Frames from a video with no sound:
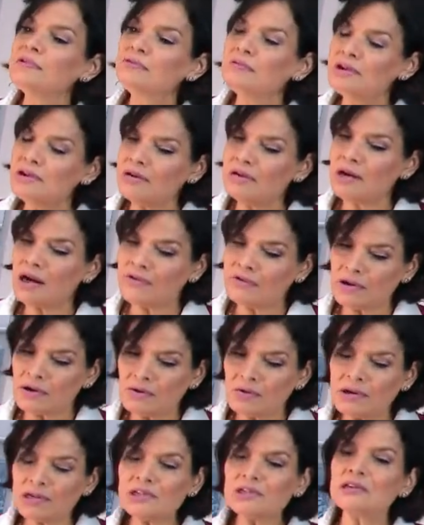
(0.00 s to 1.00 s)
When you have a
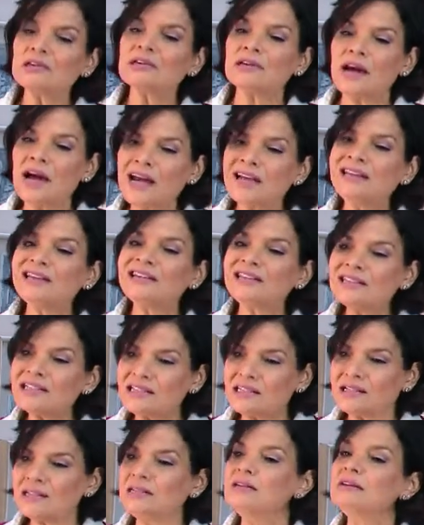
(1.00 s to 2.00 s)
question, I
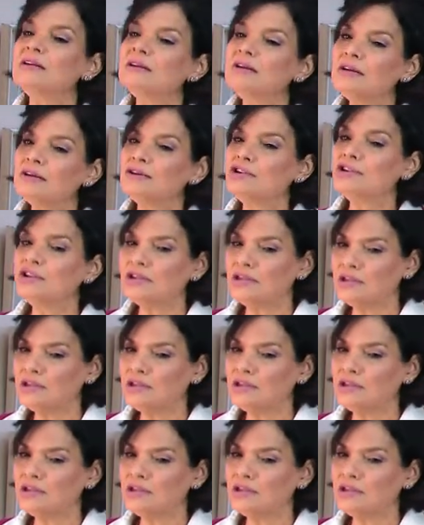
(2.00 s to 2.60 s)
listen to